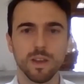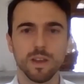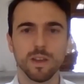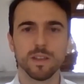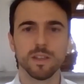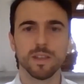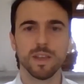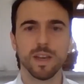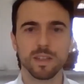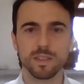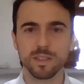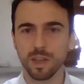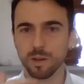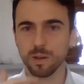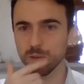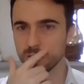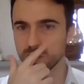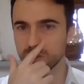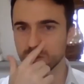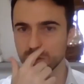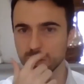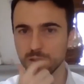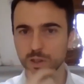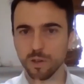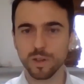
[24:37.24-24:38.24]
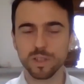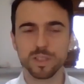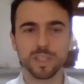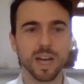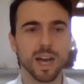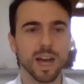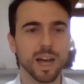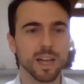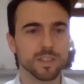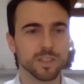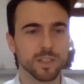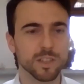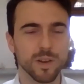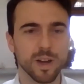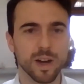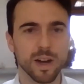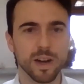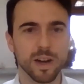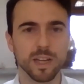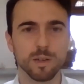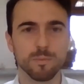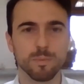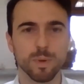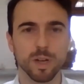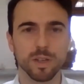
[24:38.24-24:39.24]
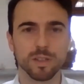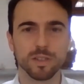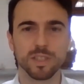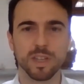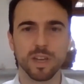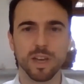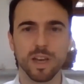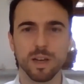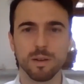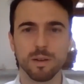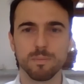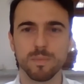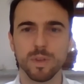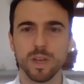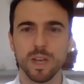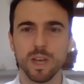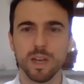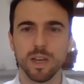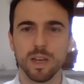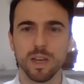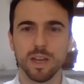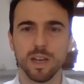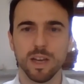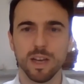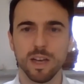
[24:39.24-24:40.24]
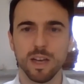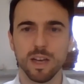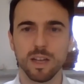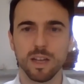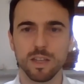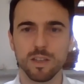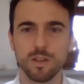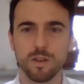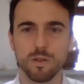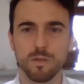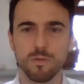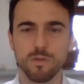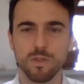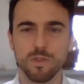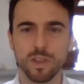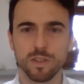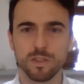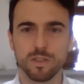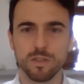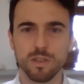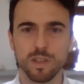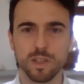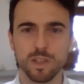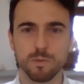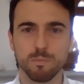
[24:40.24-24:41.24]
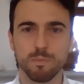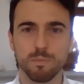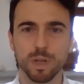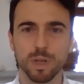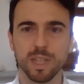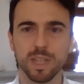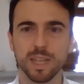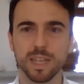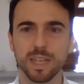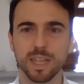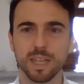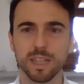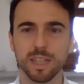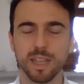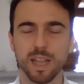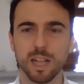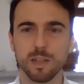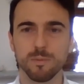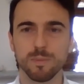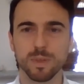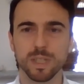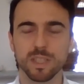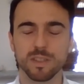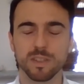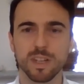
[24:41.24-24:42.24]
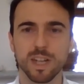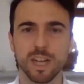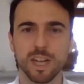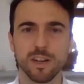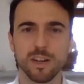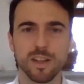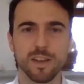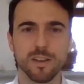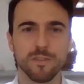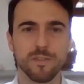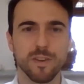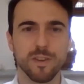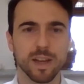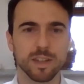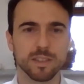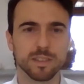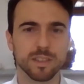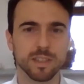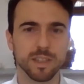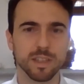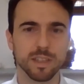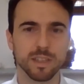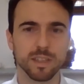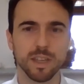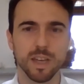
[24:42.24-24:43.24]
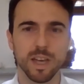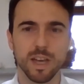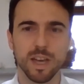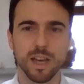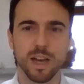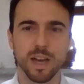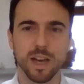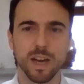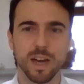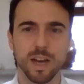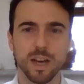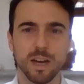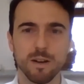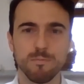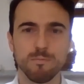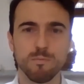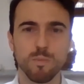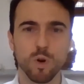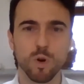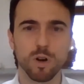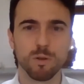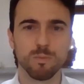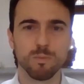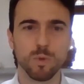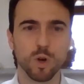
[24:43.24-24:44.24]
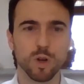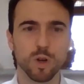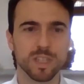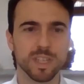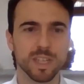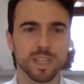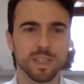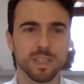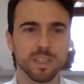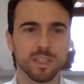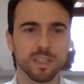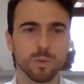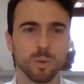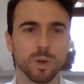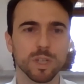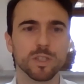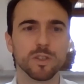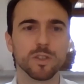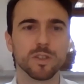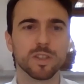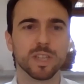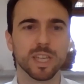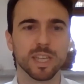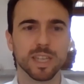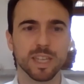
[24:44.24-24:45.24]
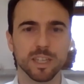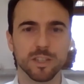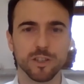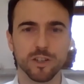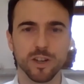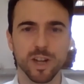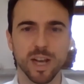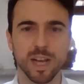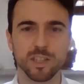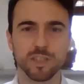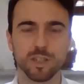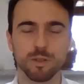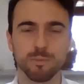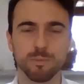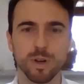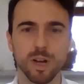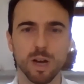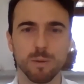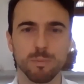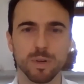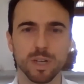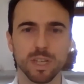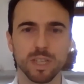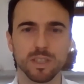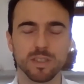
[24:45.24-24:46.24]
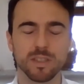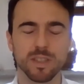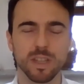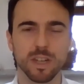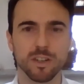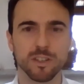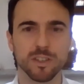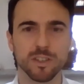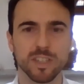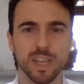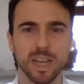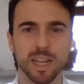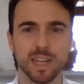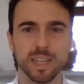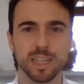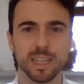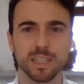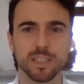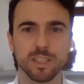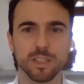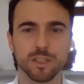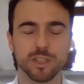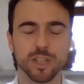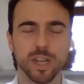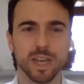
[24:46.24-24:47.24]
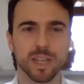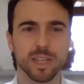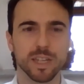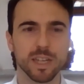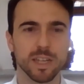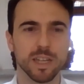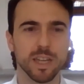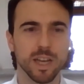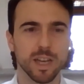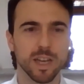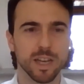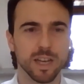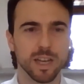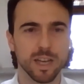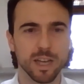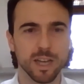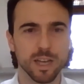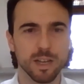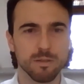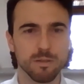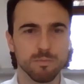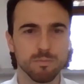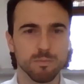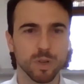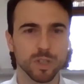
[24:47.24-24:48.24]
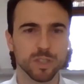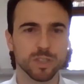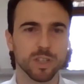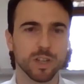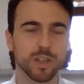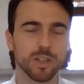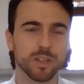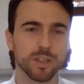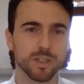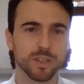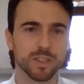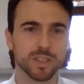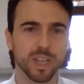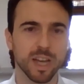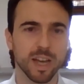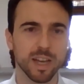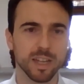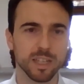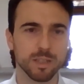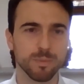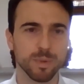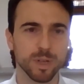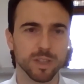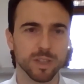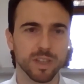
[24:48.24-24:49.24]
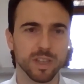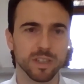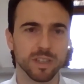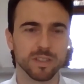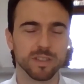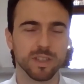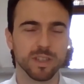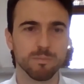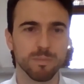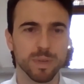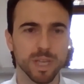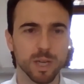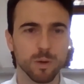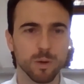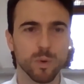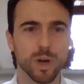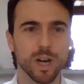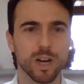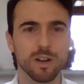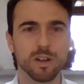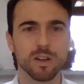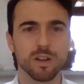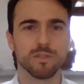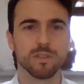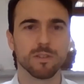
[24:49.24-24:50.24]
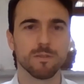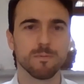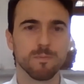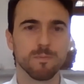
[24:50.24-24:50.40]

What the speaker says: Yes, I was going to ask you, Eric, about this political element is clearly affecting more and more deals. What do you think international properties that are selling into China must understand about this and be aware of?